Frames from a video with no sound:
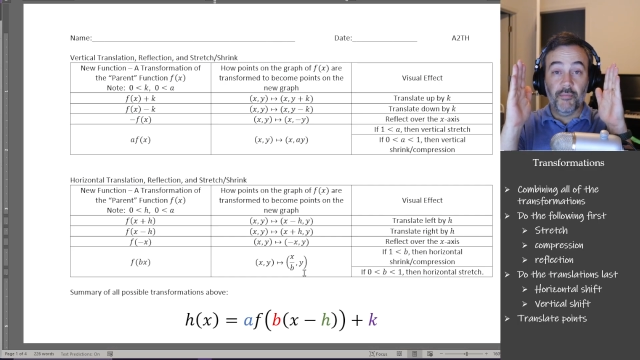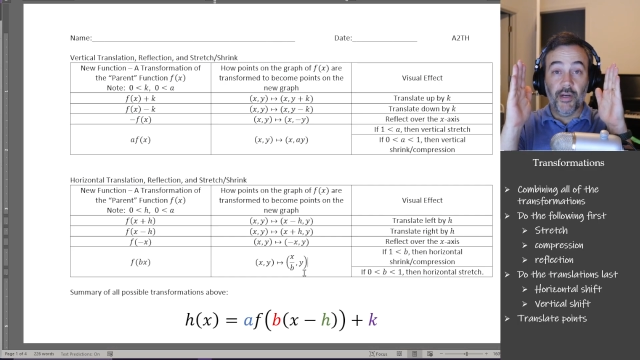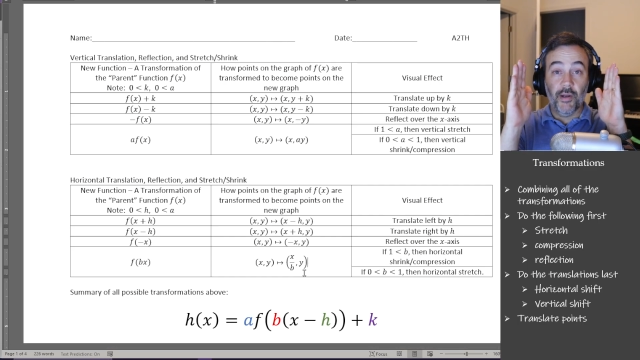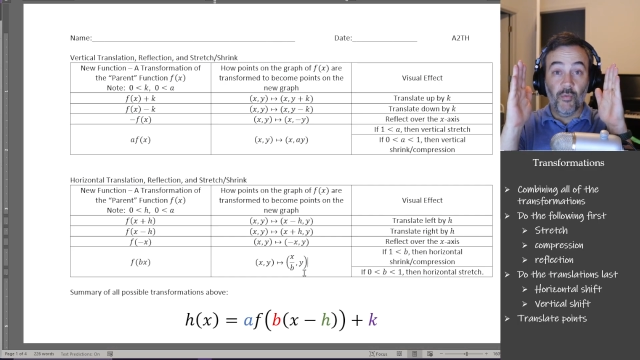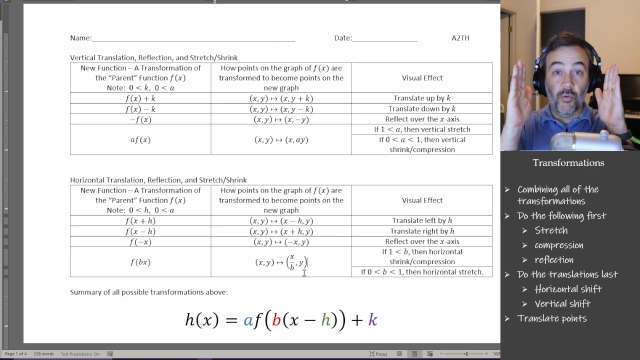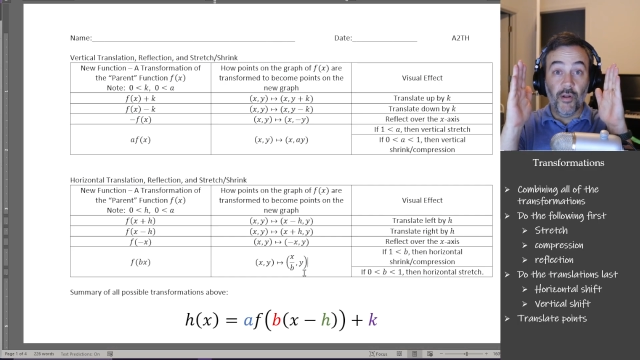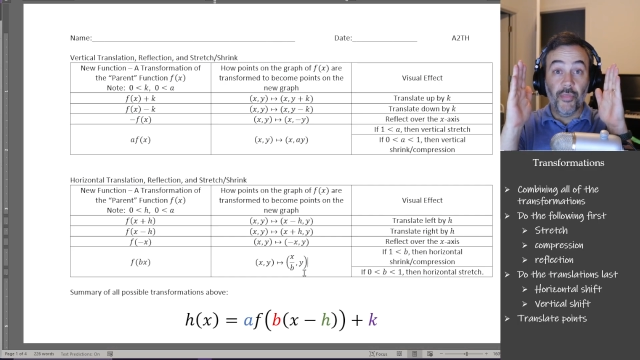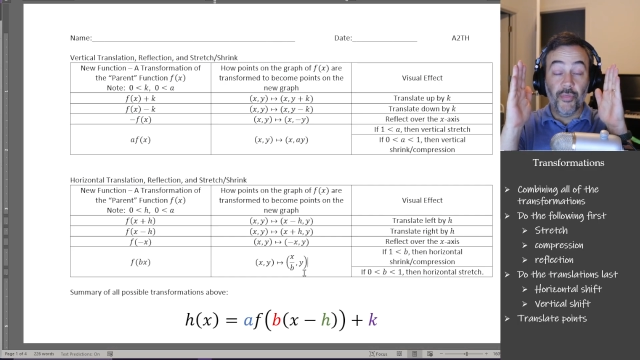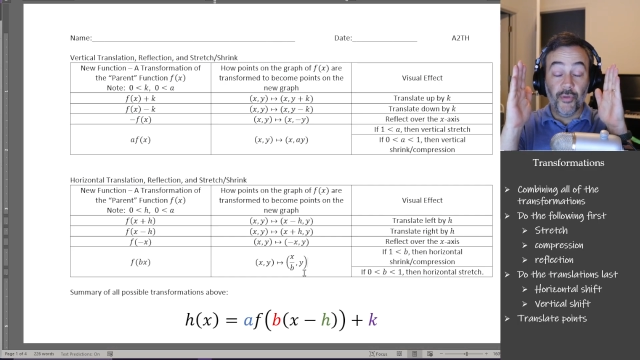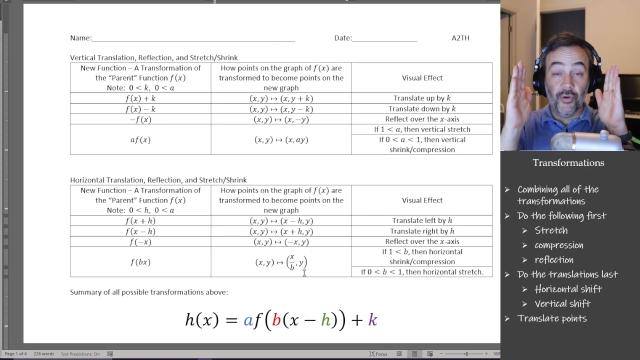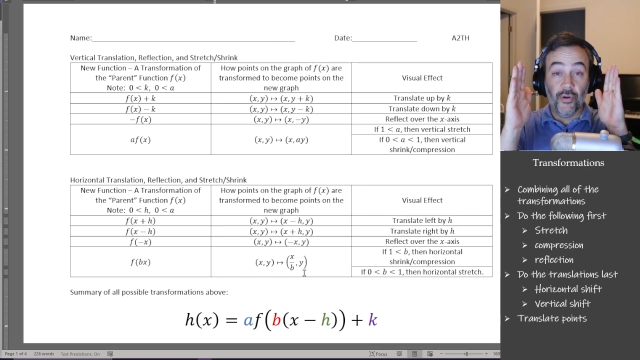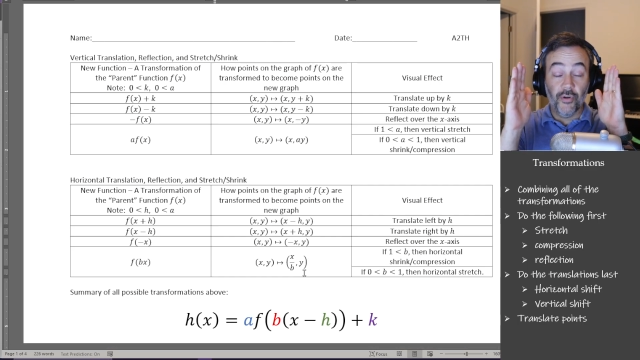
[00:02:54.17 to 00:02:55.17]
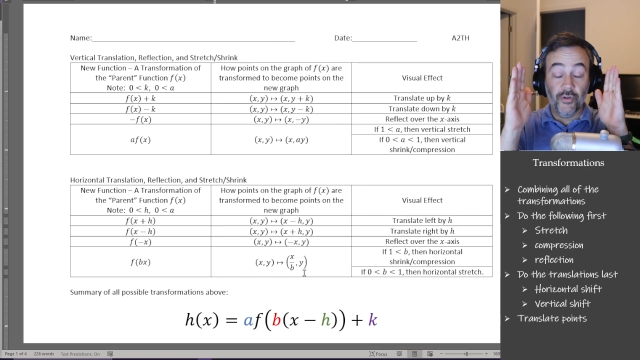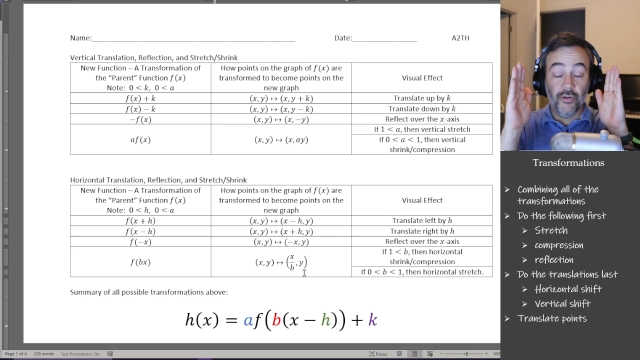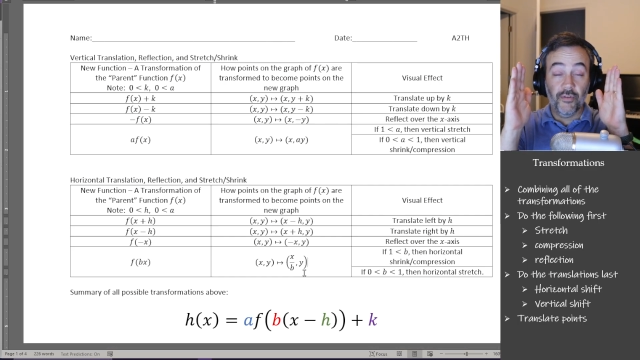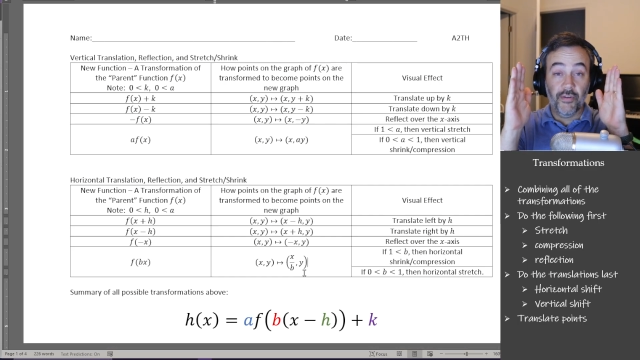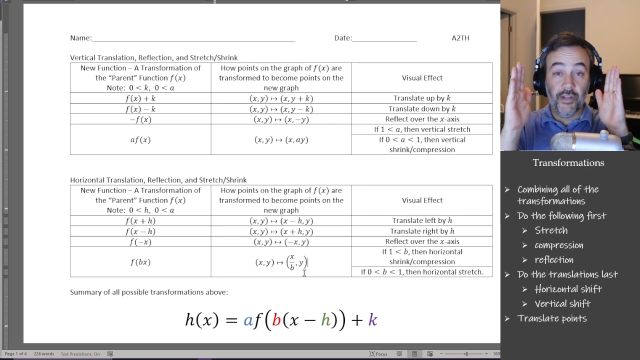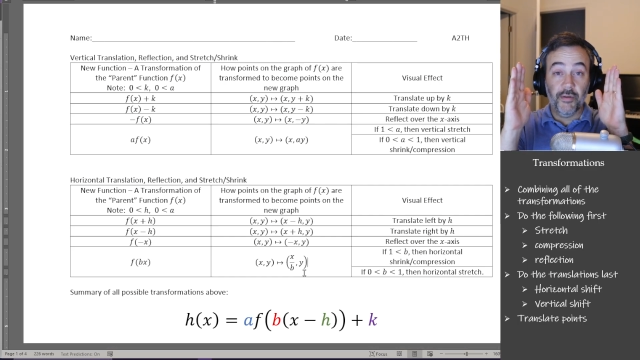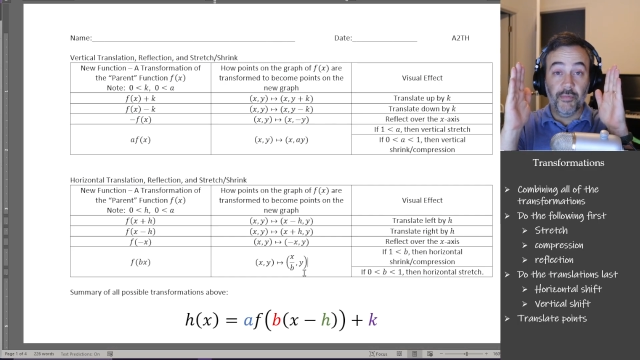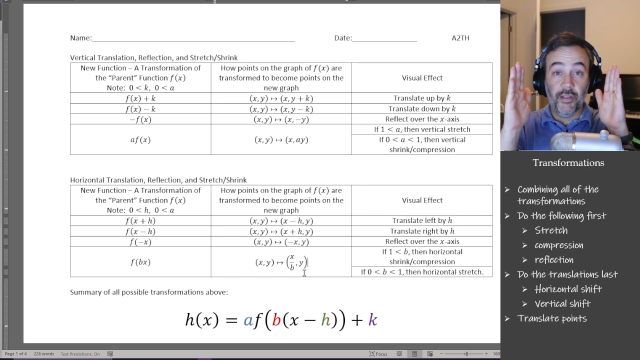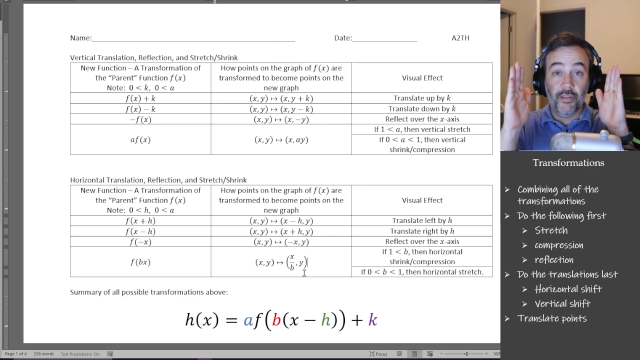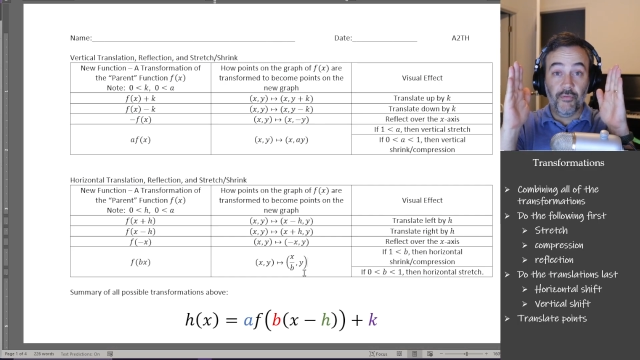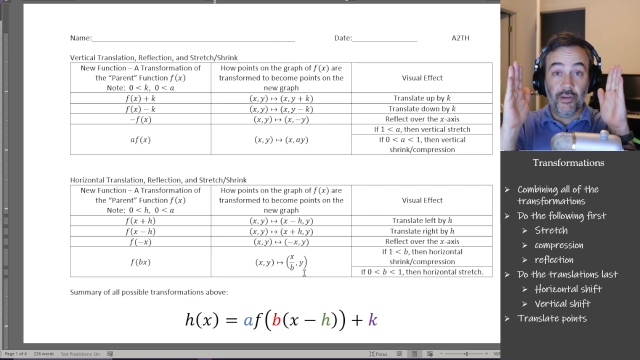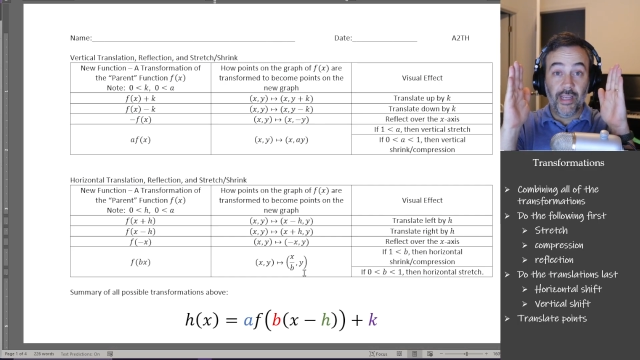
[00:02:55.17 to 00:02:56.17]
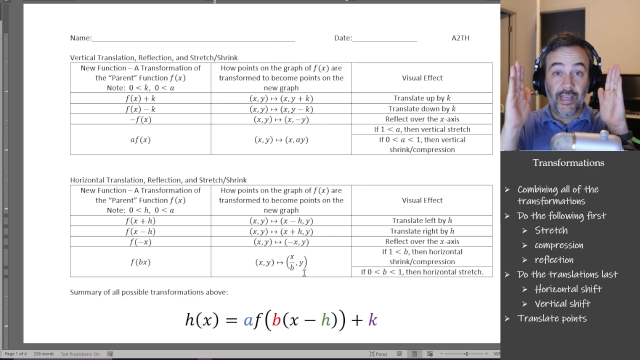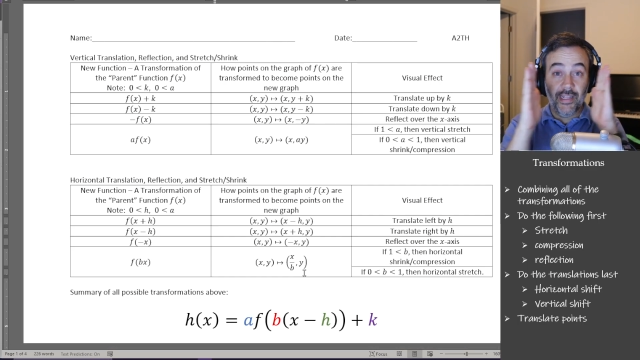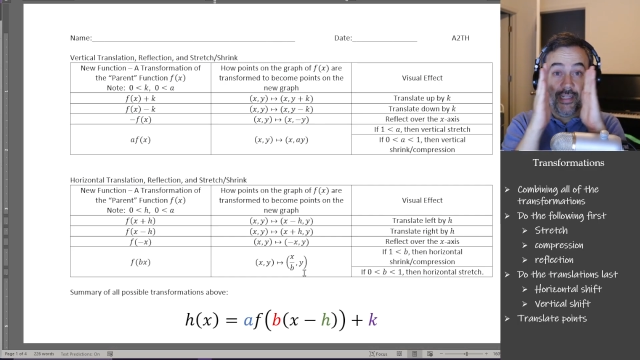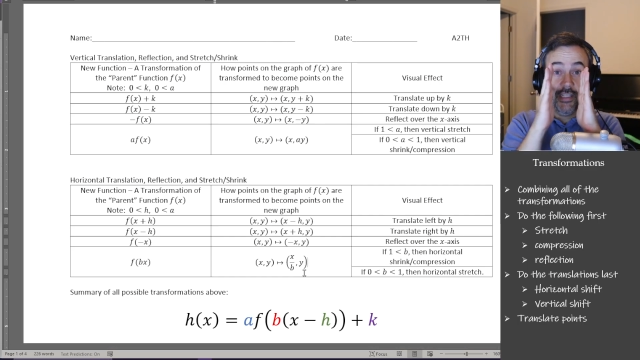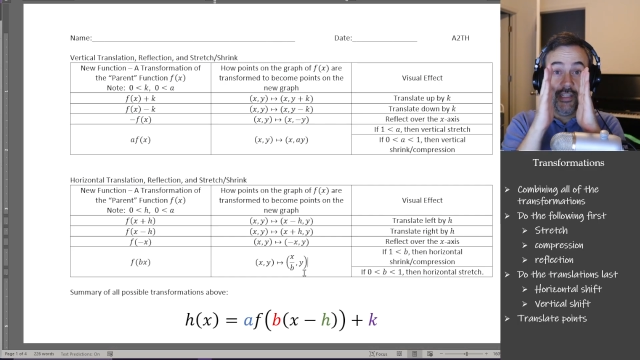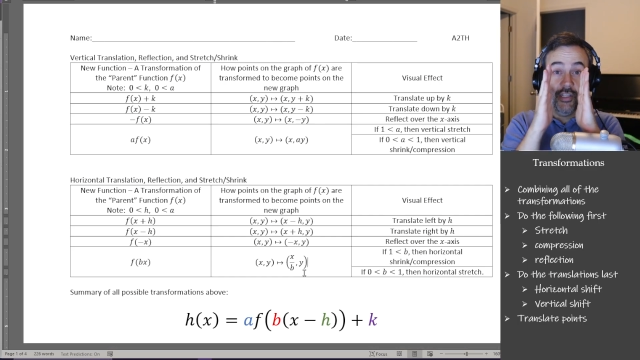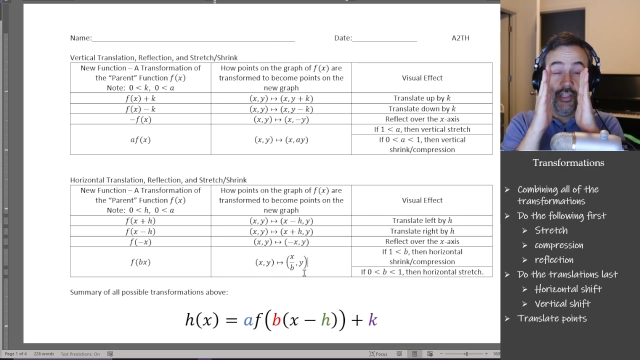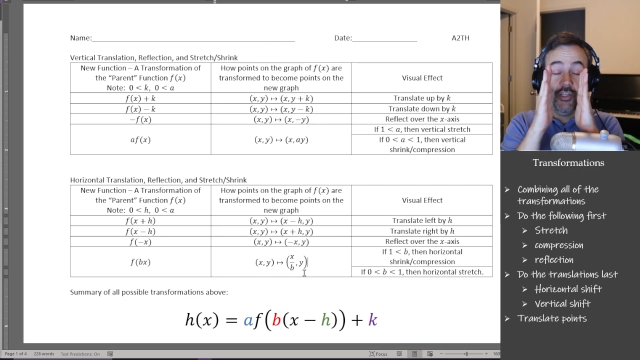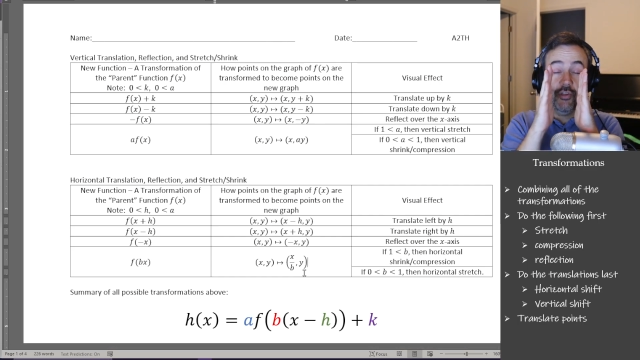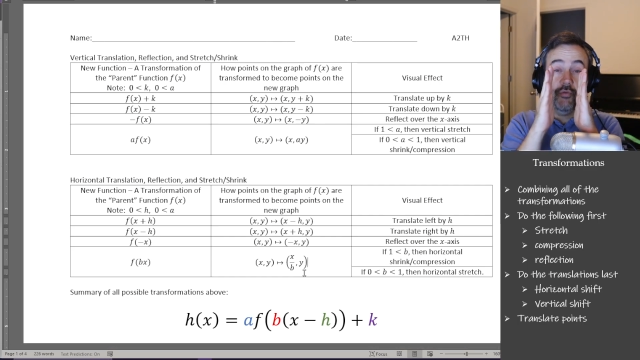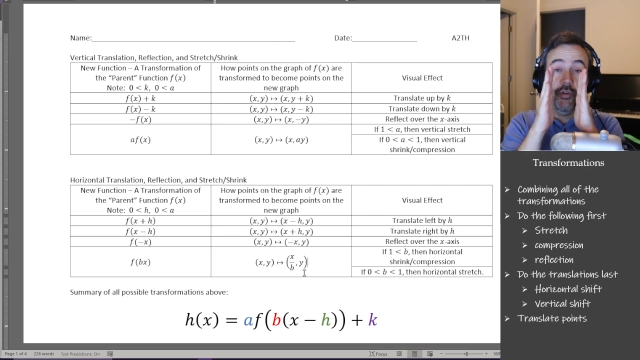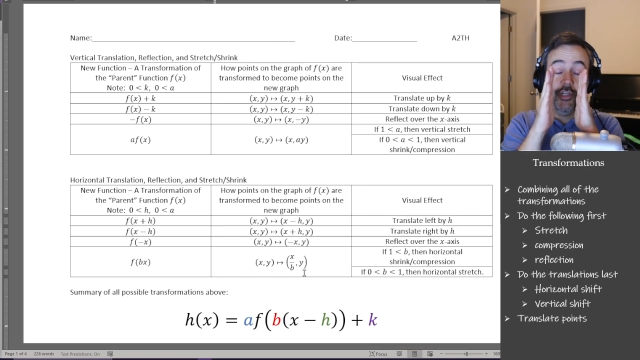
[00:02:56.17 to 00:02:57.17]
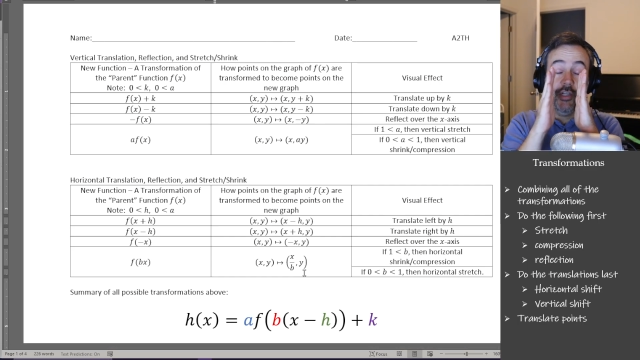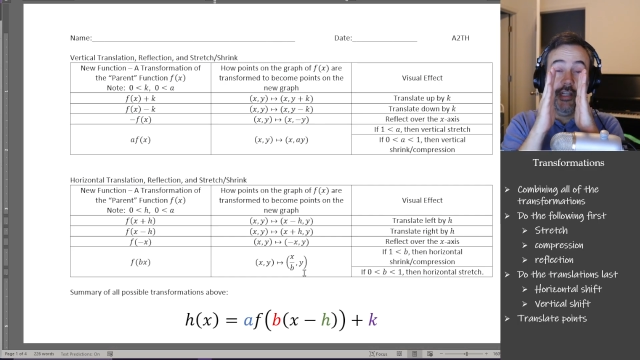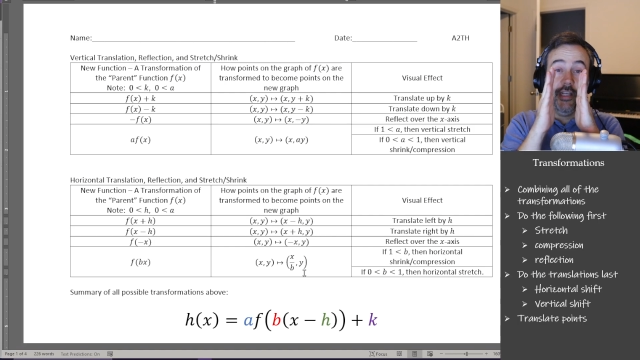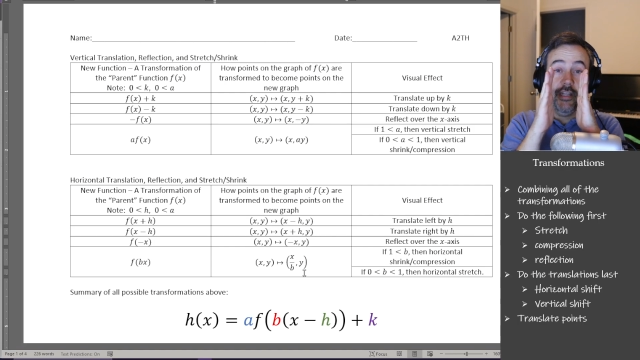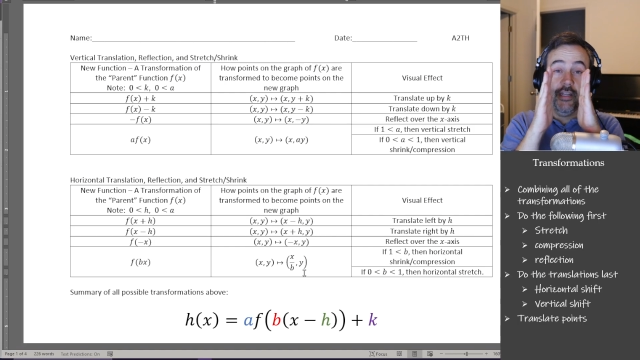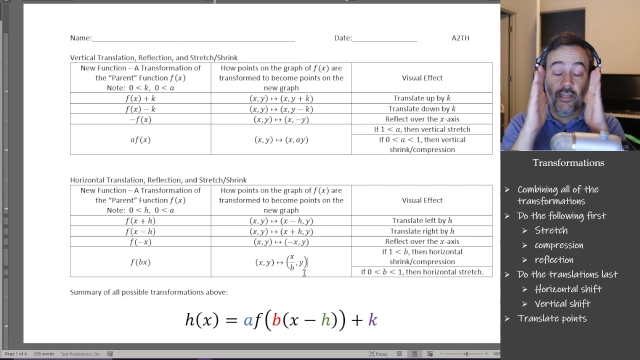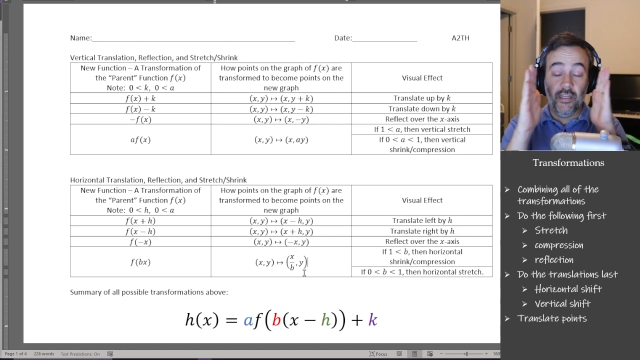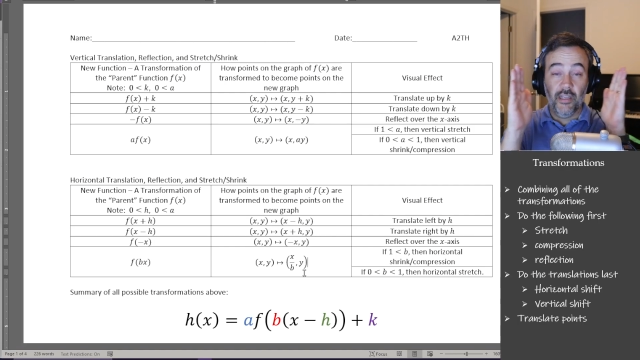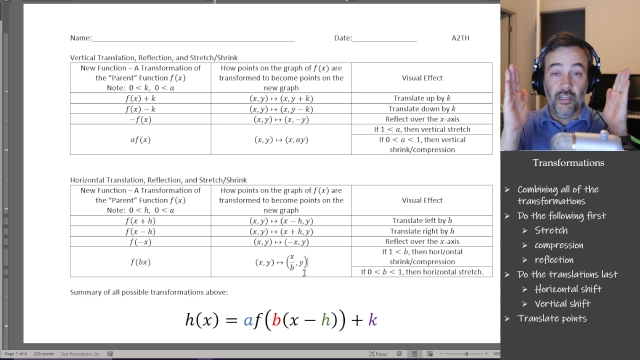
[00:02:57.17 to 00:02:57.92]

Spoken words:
by 1/3 or divided by 3, and that's going to squish it in